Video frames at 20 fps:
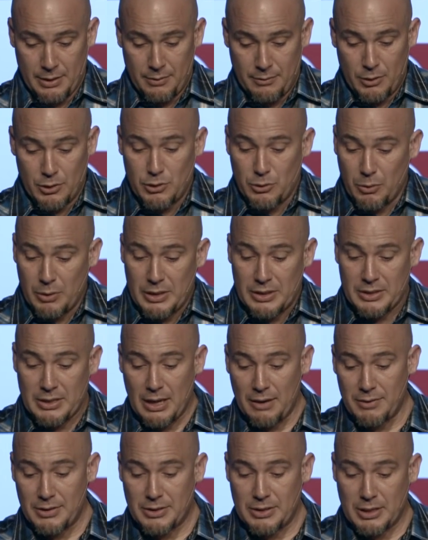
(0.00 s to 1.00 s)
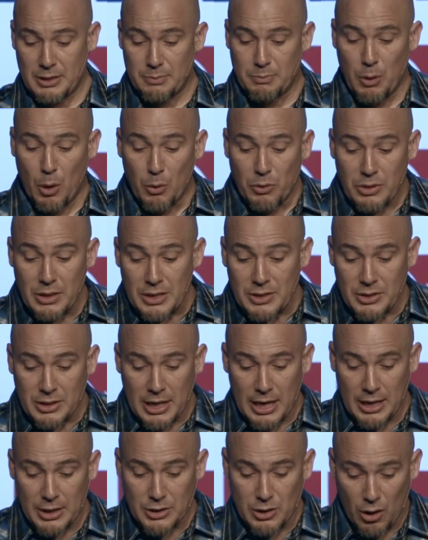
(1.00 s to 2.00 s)
Verse 27 says, Both these
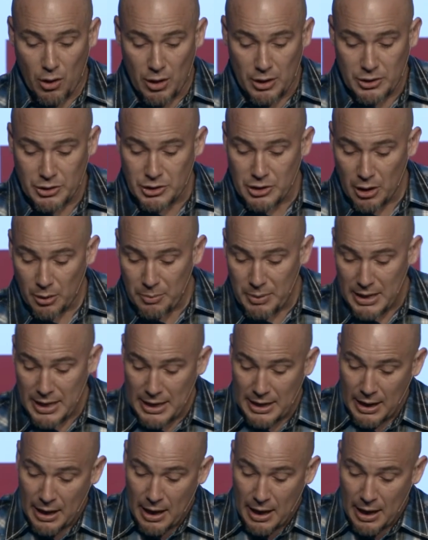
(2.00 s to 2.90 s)
kings' hearts shall be